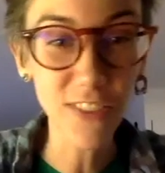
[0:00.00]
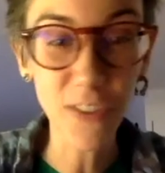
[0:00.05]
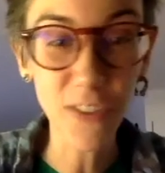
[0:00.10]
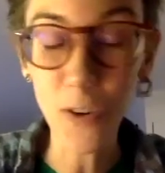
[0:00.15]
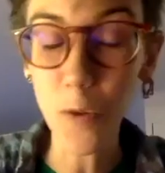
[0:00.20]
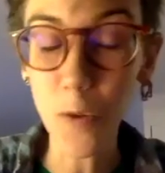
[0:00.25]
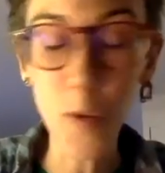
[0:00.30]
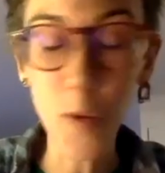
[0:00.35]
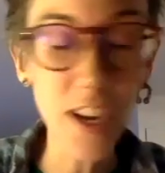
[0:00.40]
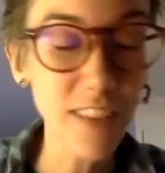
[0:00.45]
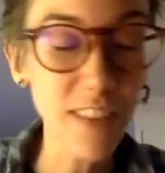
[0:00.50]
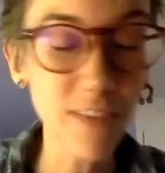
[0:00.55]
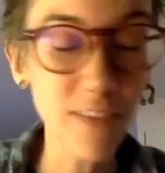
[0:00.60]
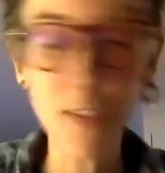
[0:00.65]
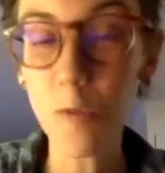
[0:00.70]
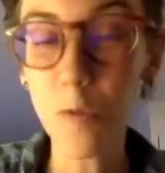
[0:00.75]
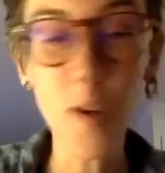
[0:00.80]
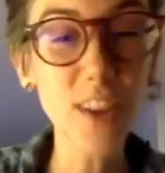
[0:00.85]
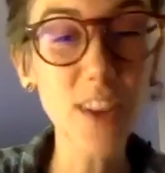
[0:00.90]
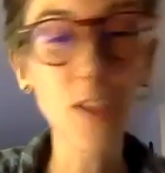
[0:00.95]
for what
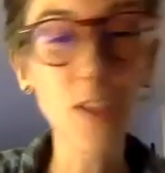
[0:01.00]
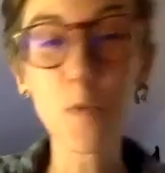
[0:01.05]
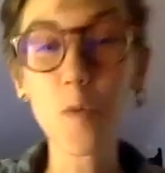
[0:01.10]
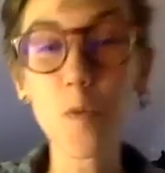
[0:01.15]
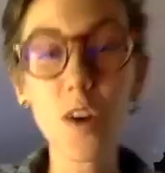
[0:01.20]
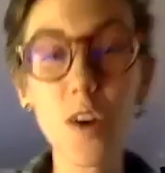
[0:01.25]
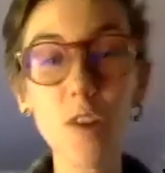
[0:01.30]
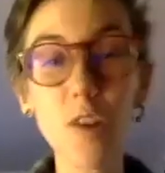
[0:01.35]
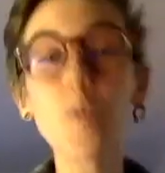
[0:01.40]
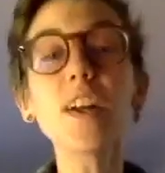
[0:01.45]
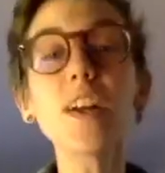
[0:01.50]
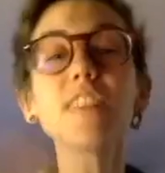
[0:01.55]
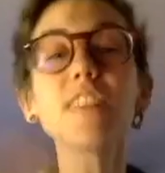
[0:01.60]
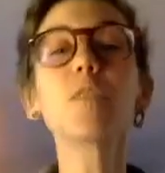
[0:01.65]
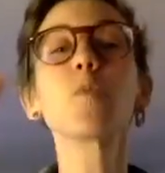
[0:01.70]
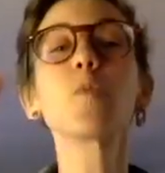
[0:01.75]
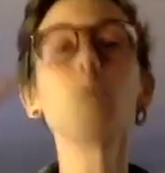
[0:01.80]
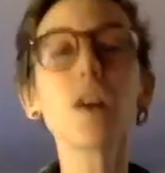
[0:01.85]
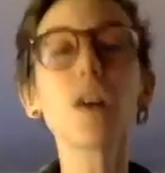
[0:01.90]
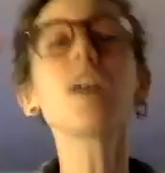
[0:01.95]
what the world what the
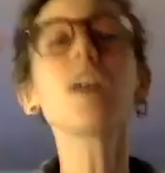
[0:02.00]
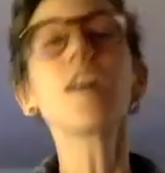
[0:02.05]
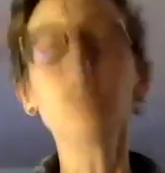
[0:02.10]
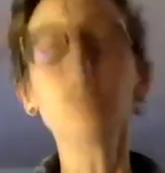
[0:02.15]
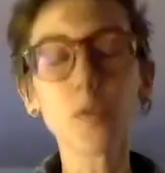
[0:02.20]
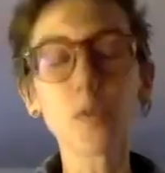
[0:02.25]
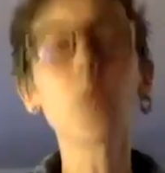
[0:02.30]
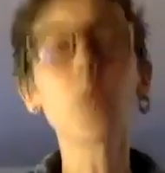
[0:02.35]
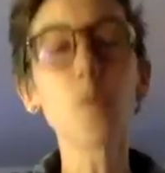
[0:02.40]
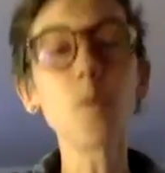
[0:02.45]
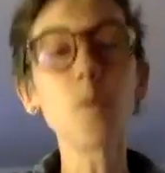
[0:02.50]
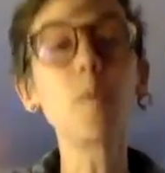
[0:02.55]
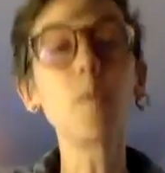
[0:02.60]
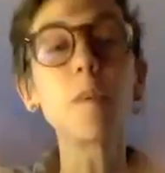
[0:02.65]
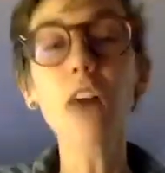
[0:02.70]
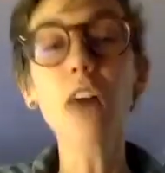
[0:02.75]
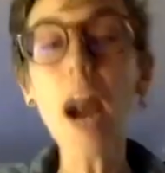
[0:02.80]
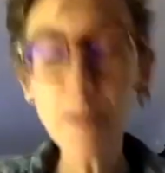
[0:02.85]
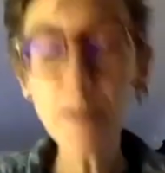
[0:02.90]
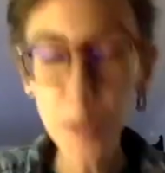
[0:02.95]
the
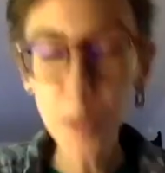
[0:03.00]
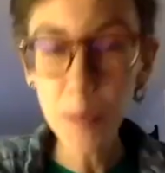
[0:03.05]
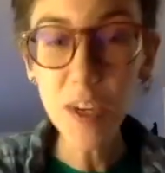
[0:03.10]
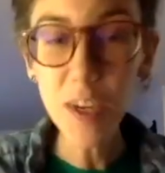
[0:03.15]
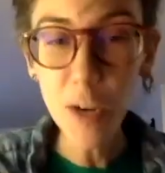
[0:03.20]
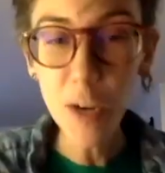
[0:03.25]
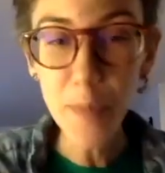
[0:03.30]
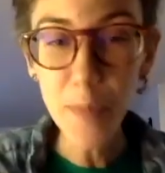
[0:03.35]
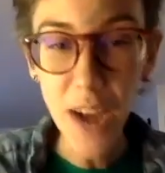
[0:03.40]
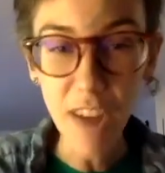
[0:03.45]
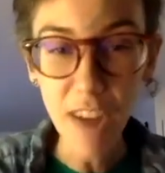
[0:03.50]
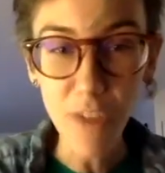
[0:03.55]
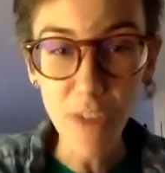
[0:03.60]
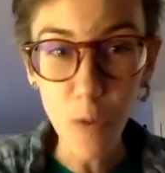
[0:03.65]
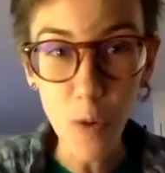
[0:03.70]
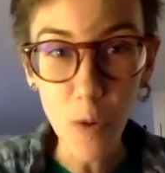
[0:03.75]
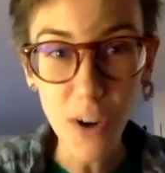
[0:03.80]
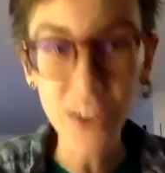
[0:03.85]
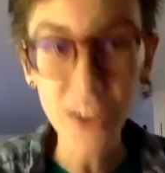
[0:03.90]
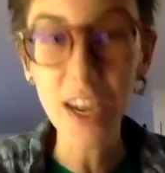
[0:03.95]
I speak on behalf of the
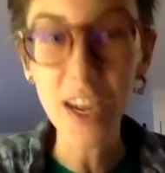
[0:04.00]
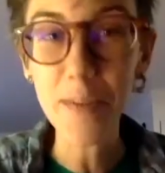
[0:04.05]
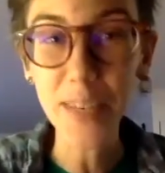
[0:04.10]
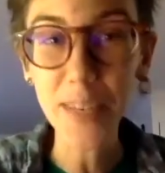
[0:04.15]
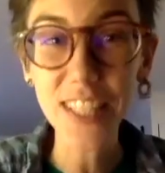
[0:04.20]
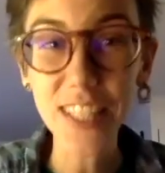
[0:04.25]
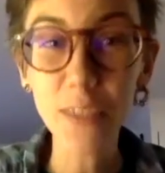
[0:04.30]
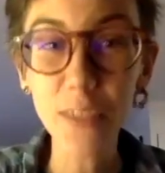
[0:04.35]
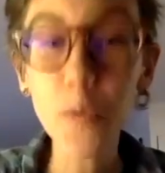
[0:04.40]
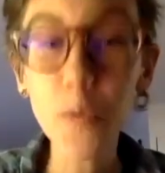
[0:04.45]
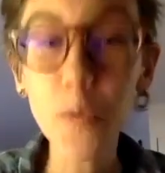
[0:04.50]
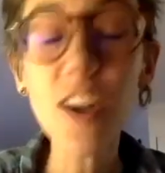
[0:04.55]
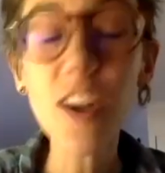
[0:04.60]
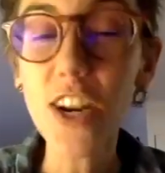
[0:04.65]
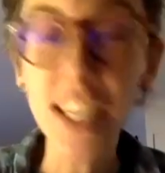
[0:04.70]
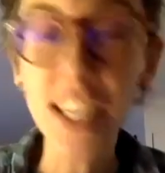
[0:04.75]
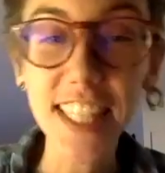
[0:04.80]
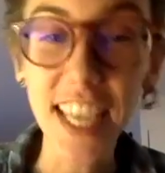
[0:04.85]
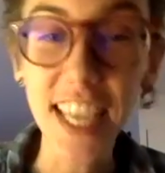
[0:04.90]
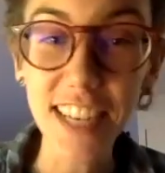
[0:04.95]
world. I'm we are
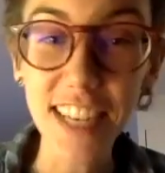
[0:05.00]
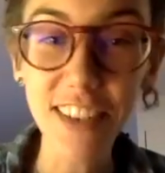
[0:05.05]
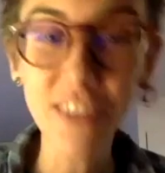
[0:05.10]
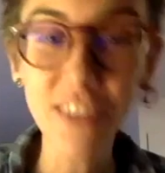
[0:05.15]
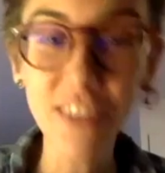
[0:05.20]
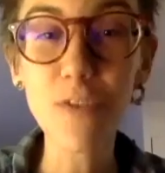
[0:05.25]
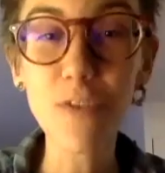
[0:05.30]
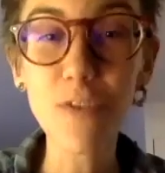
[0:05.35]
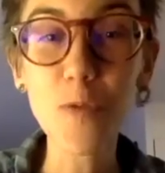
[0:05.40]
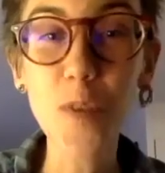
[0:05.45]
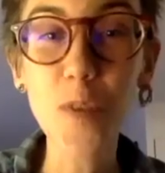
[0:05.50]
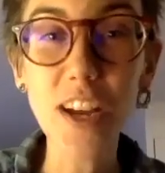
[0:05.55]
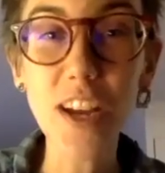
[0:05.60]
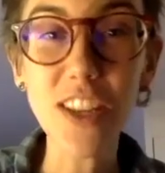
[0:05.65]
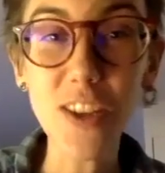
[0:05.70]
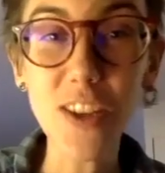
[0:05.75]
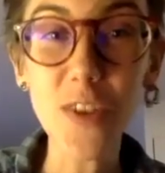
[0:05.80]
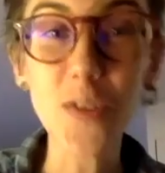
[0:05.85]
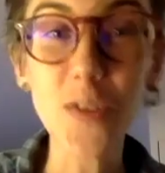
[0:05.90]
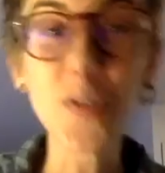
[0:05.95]
excited for what
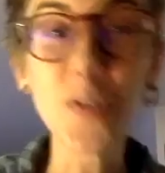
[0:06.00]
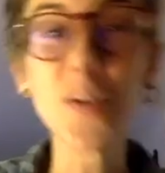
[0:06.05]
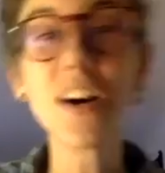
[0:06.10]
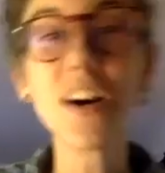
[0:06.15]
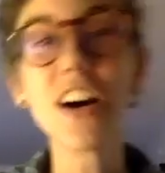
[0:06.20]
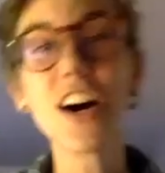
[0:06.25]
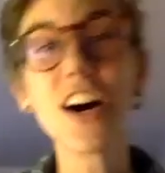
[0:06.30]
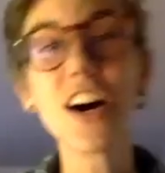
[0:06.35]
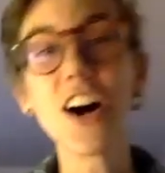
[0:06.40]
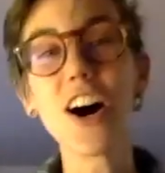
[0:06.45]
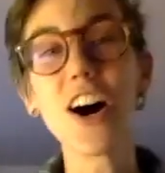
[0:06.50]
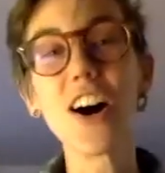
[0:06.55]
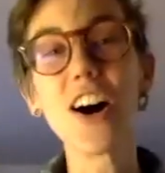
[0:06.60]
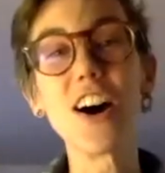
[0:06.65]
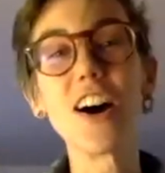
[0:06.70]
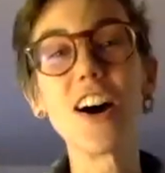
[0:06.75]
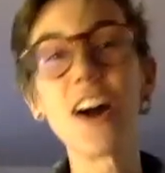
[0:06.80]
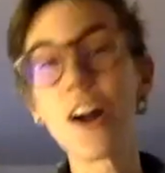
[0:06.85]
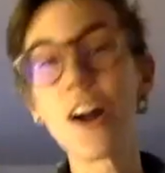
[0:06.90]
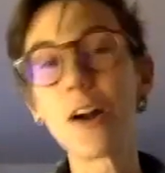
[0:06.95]
you
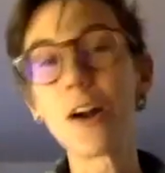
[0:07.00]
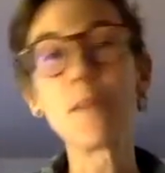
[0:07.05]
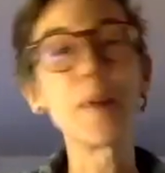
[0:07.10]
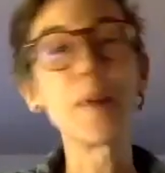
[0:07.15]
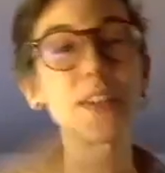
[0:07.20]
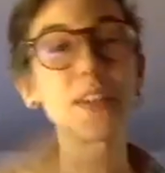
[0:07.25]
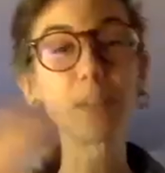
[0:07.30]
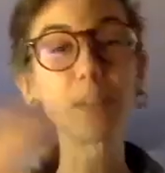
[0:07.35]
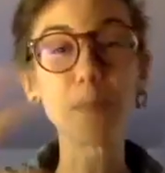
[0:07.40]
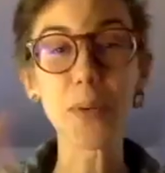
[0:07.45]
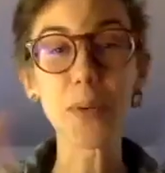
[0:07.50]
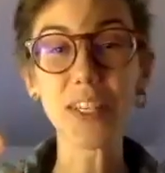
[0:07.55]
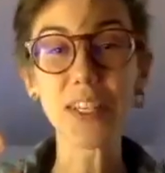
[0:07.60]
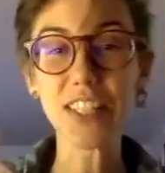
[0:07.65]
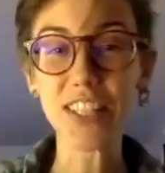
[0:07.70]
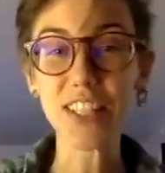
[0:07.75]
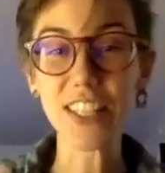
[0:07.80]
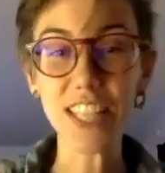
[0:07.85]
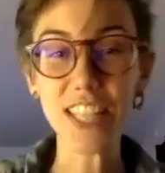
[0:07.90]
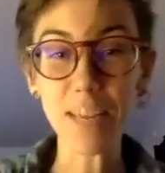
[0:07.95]
uh, are about to bring to
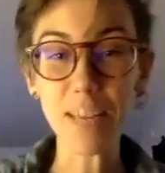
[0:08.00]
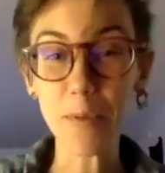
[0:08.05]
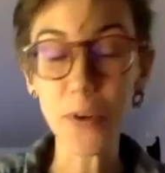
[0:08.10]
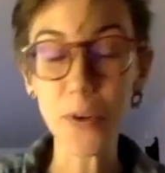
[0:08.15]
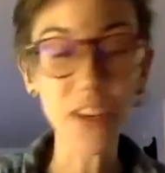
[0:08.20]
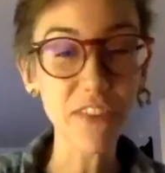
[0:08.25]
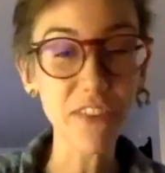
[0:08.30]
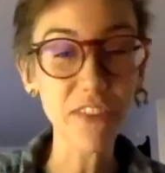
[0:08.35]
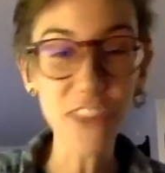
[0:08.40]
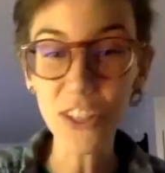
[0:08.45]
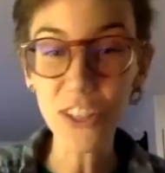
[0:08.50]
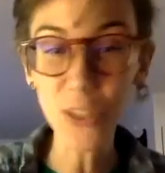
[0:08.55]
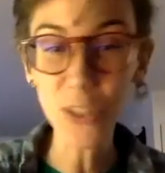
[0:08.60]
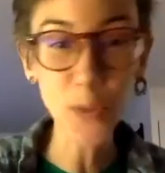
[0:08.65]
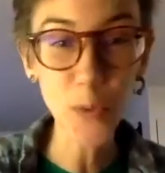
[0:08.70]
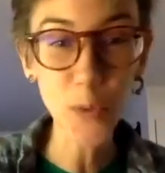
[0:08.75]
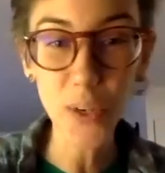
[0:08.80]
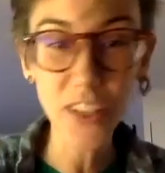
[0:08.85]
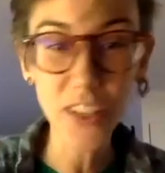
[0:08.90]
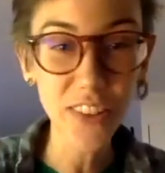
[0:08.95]
the table. If this is
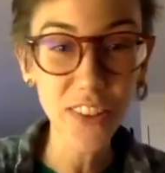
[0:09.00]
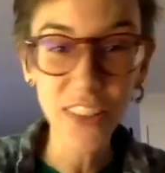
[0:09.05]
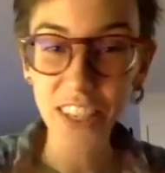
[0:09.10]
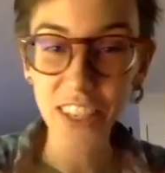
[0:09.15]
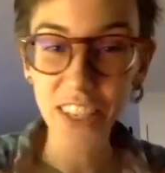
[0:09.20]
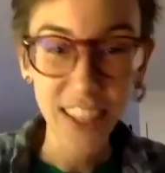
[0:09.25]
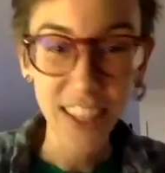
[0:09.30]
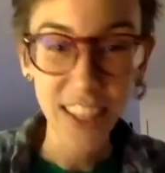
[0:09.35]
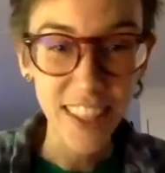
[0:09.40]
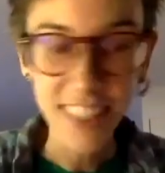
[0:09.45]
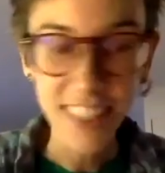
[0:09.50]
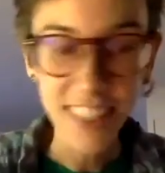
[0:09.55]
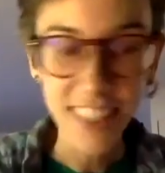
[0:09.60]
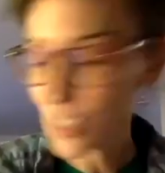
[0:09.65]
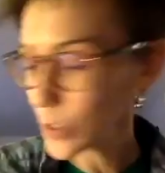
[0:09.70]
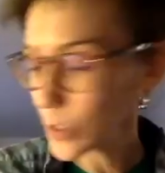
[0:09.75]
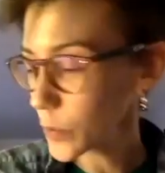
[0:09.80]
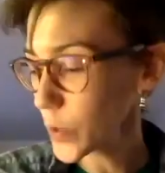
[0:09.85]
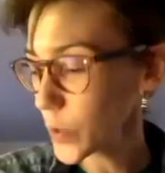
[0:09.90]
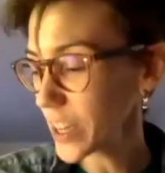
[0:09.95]
what this
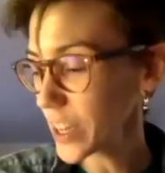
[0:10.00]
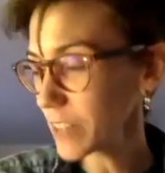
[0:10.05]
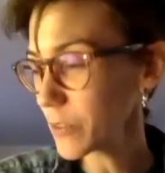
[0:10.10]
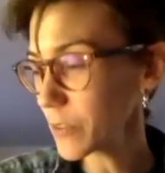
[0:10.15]
is what